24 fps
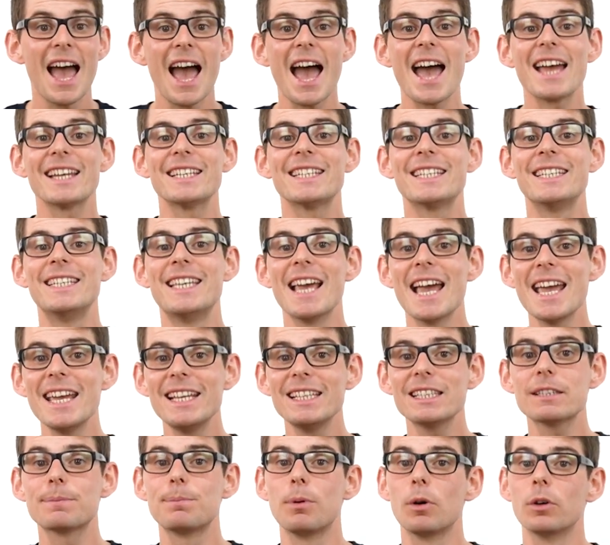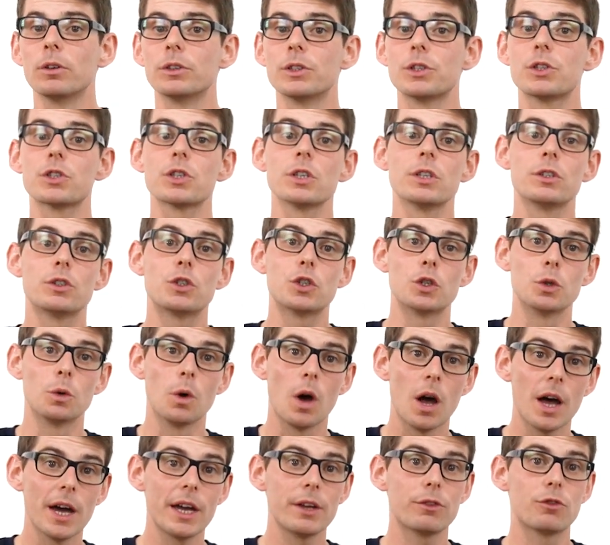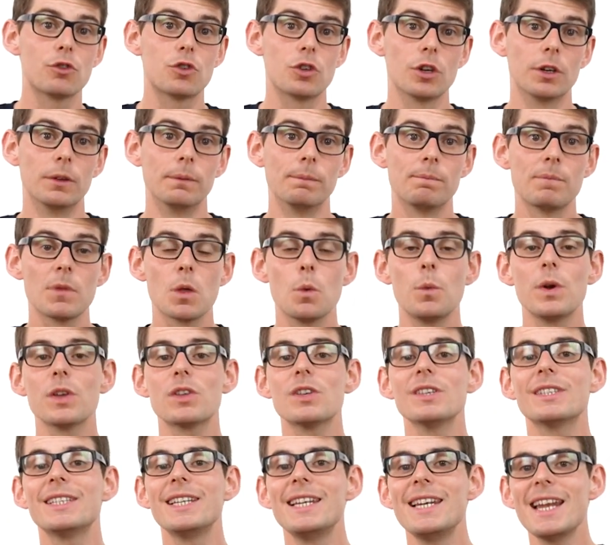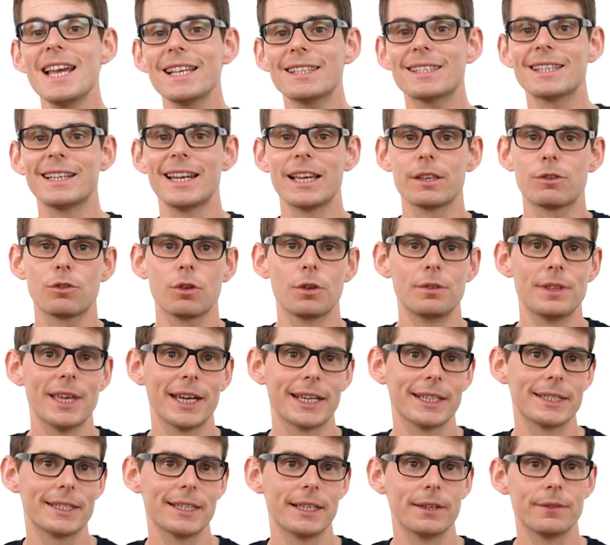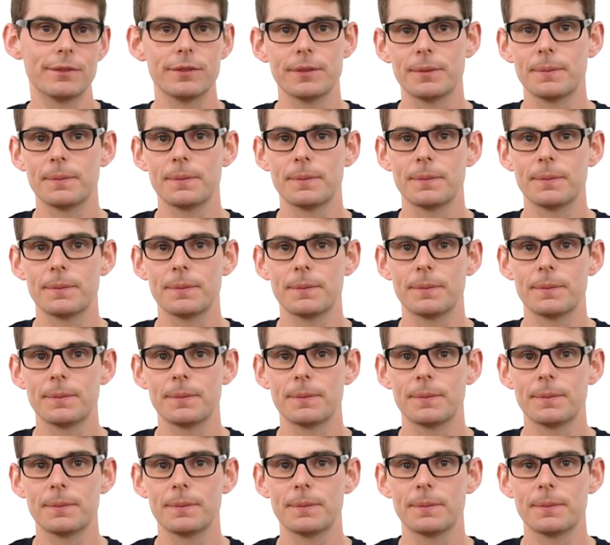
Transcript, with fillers: and gains bonds to hydrogen, which is less electronegative.